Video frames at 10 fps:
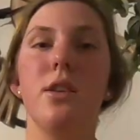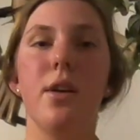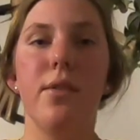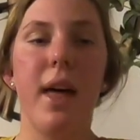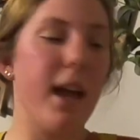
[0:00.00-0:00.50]

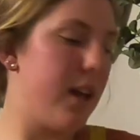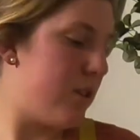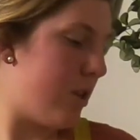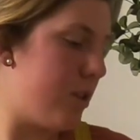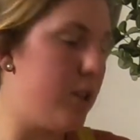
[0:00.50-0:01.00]
So like I
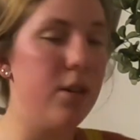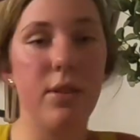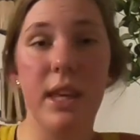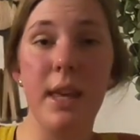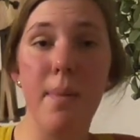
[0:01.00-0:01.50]
showed you,
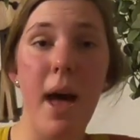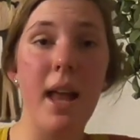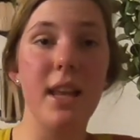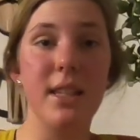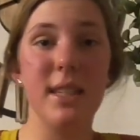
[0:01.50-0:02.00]
the heat
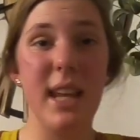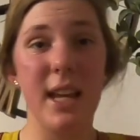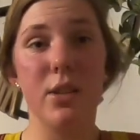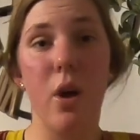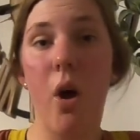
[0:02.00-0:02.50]
pad
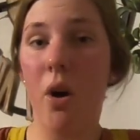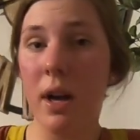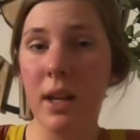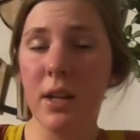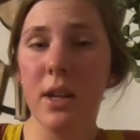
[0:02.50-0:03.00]
stays
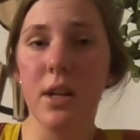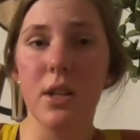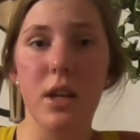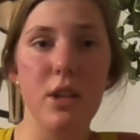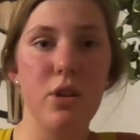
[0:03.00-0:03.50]
on
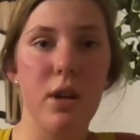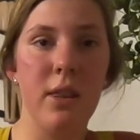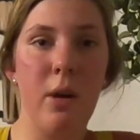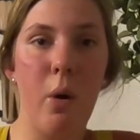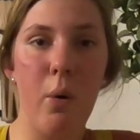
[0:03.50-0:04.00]

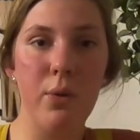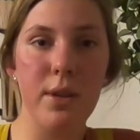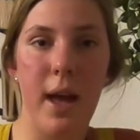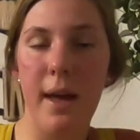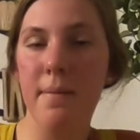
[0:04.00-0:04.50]
during the whole
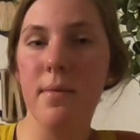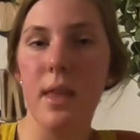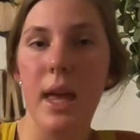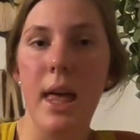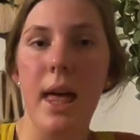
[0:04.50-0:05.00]
time.
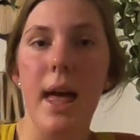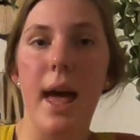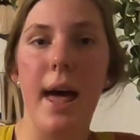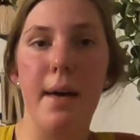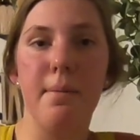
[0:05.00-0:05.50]

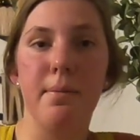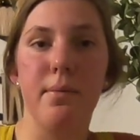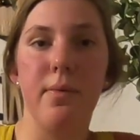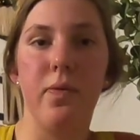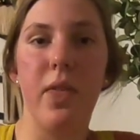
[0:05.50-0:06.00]

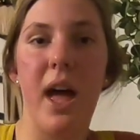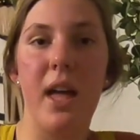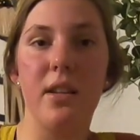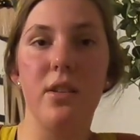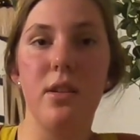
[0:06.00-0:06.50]

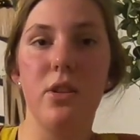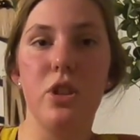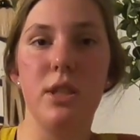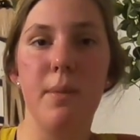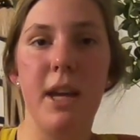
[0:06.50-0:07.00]
That
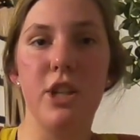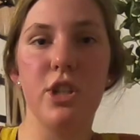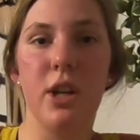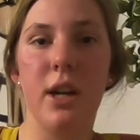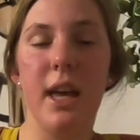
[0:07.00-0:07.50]
just makes
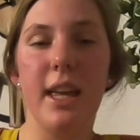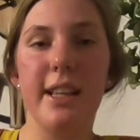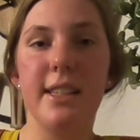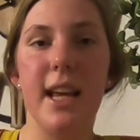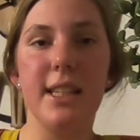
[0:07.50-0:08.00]
sure
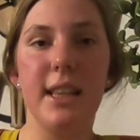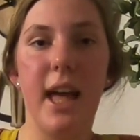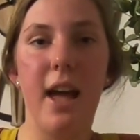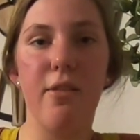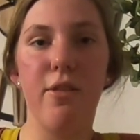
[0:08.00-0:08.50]
it stays at
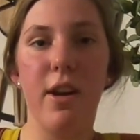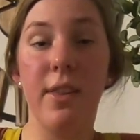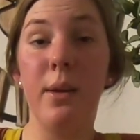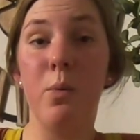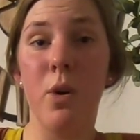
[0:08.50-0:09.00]
that
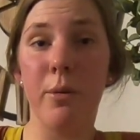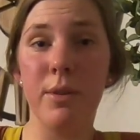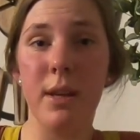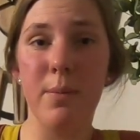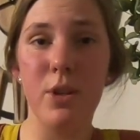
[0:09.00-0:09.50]
fairly warm
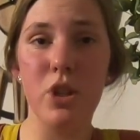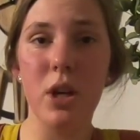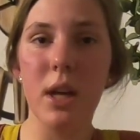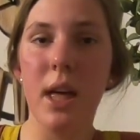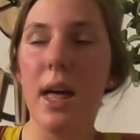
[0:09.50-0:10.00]

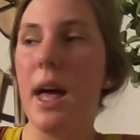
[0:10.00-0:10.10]
temperature.